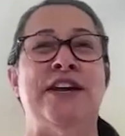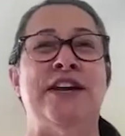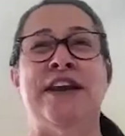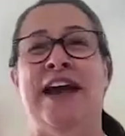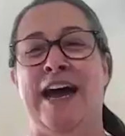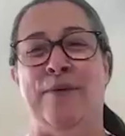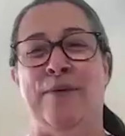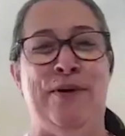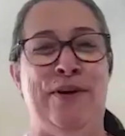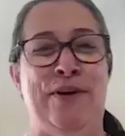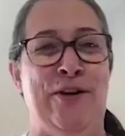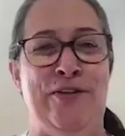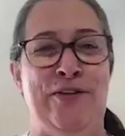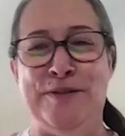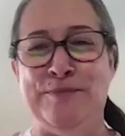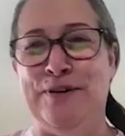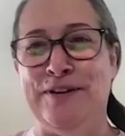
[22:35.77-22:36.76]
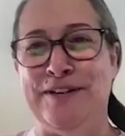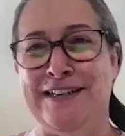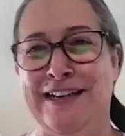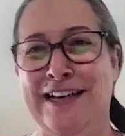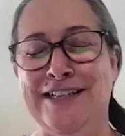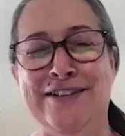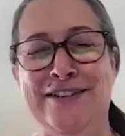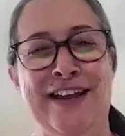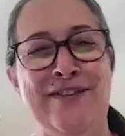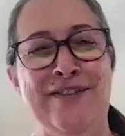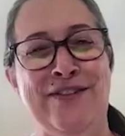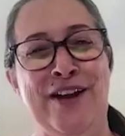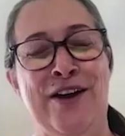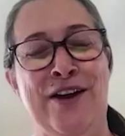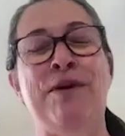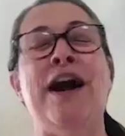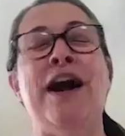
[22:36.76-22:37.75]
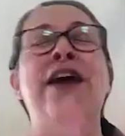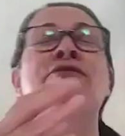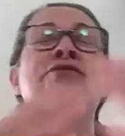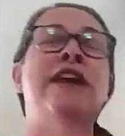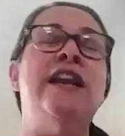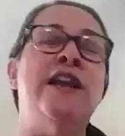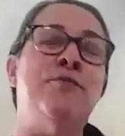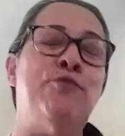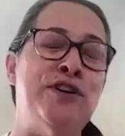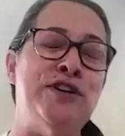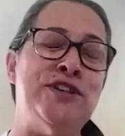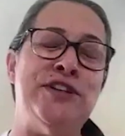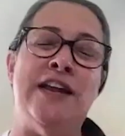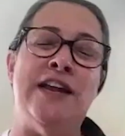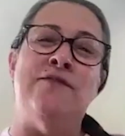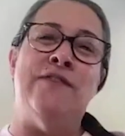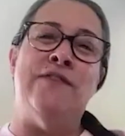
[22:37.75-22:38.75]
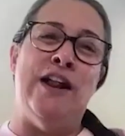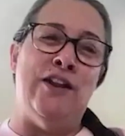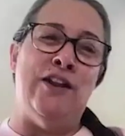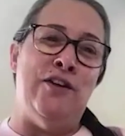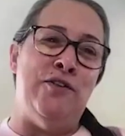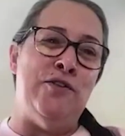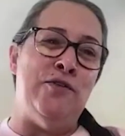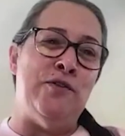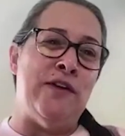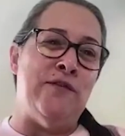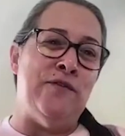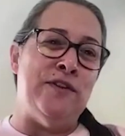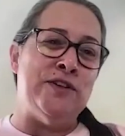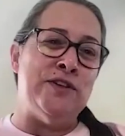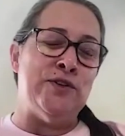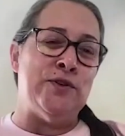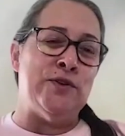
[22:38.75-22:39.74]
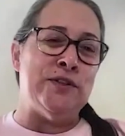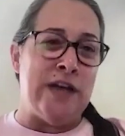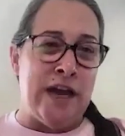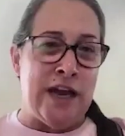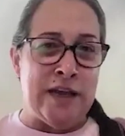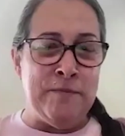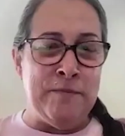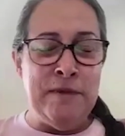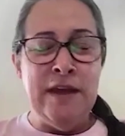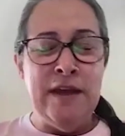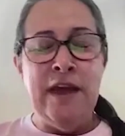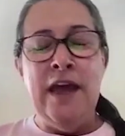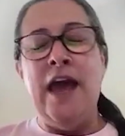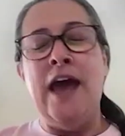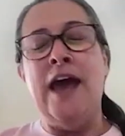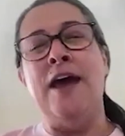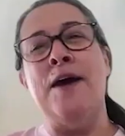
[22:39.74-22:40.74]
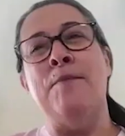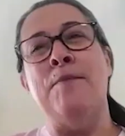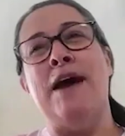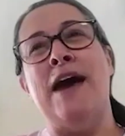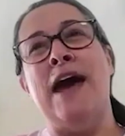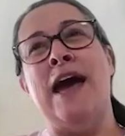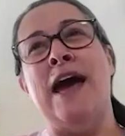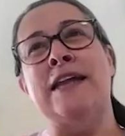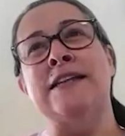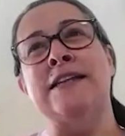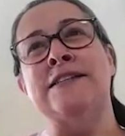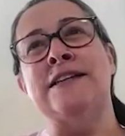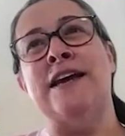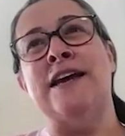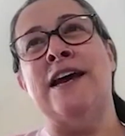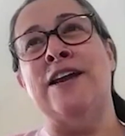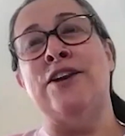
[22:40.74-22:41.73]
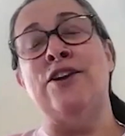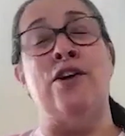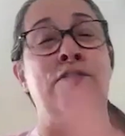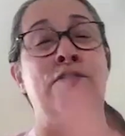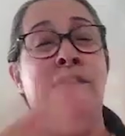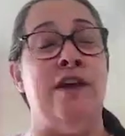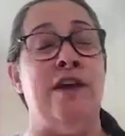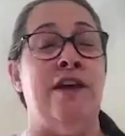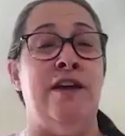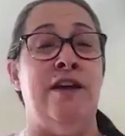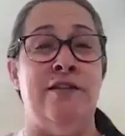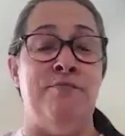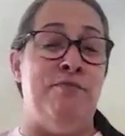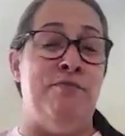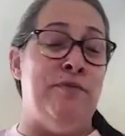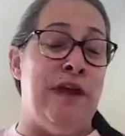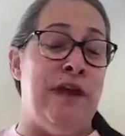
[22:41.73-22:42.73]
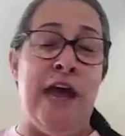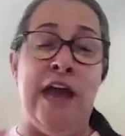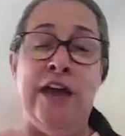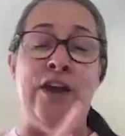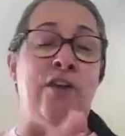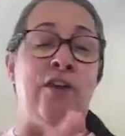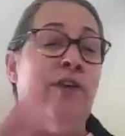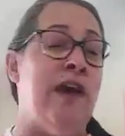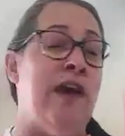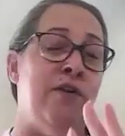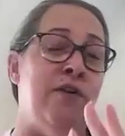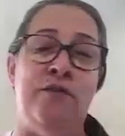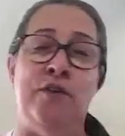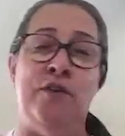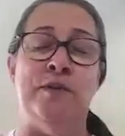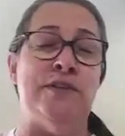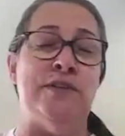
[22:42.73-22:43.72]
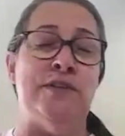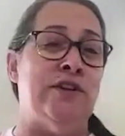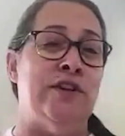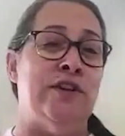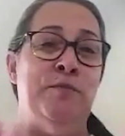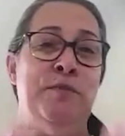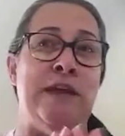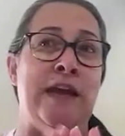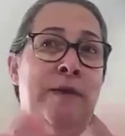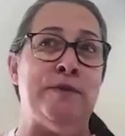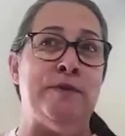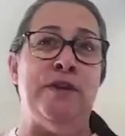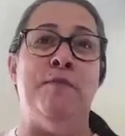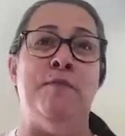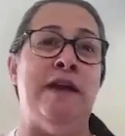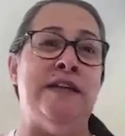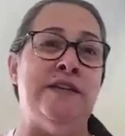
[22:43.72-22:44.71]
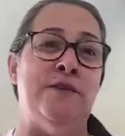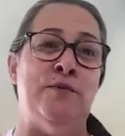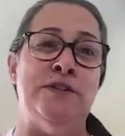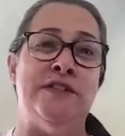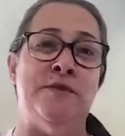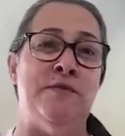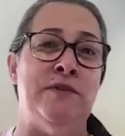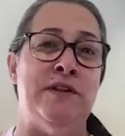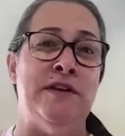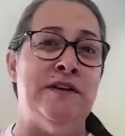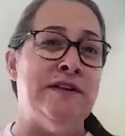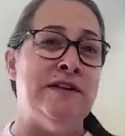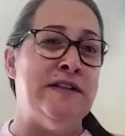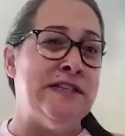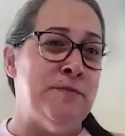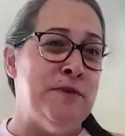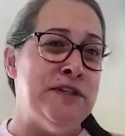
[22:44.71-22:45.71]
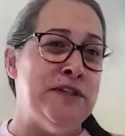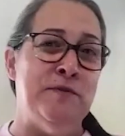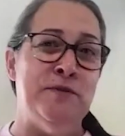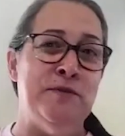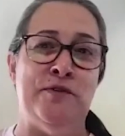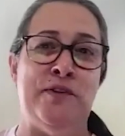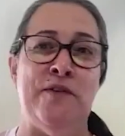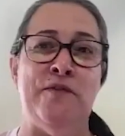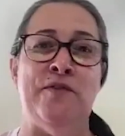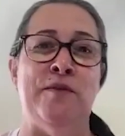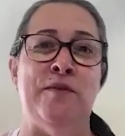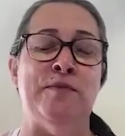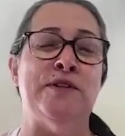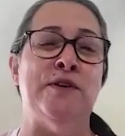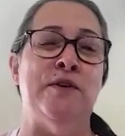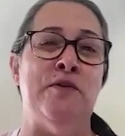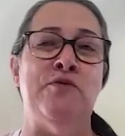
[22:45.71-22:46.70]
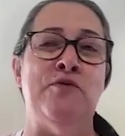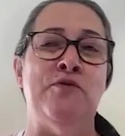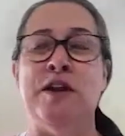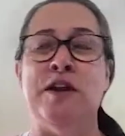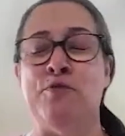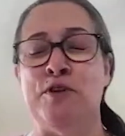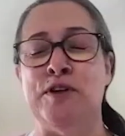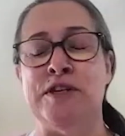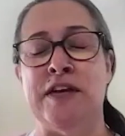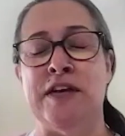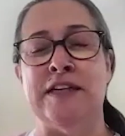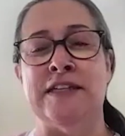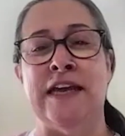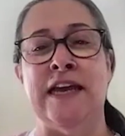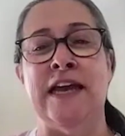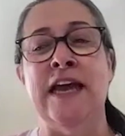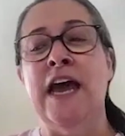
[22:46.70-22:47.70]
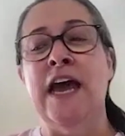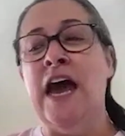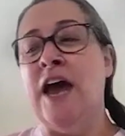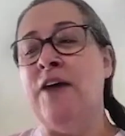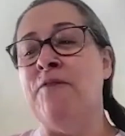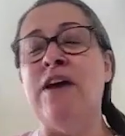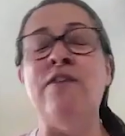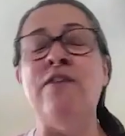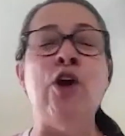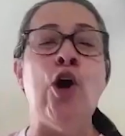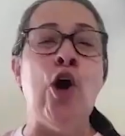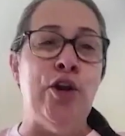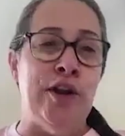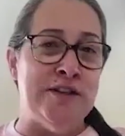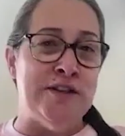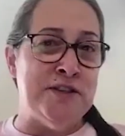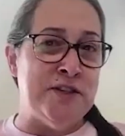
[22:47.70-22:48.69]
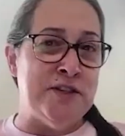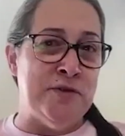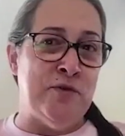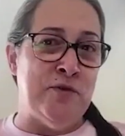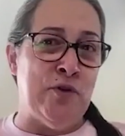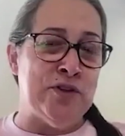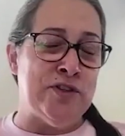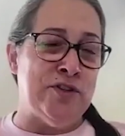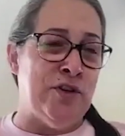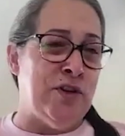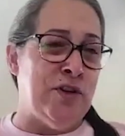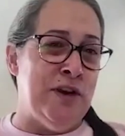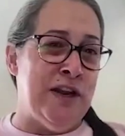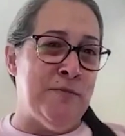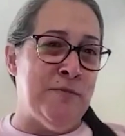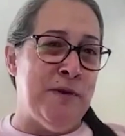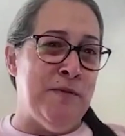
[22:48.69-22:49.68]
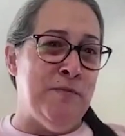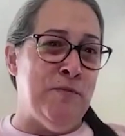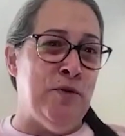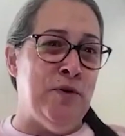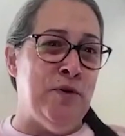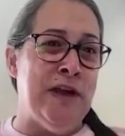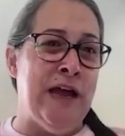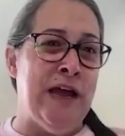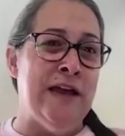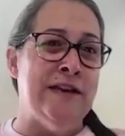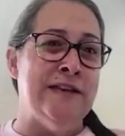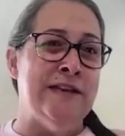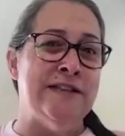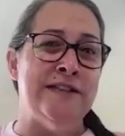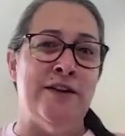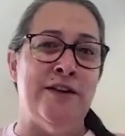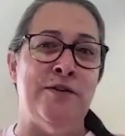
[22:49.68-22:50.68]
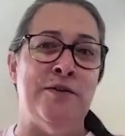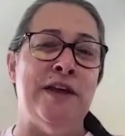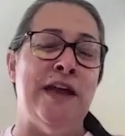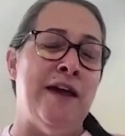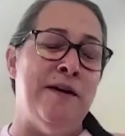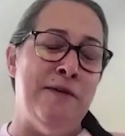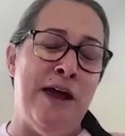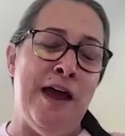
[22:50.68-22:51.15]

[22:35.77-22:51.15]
going to happen on these podcasts, you never know. But I really appreciate and value you giving us your time. And I know that our viewers are going to be absolutely made up with some of the tips you've given them. So I really appreciate it. I'm very honoured to have got to know you a little bit more. And so, yeah.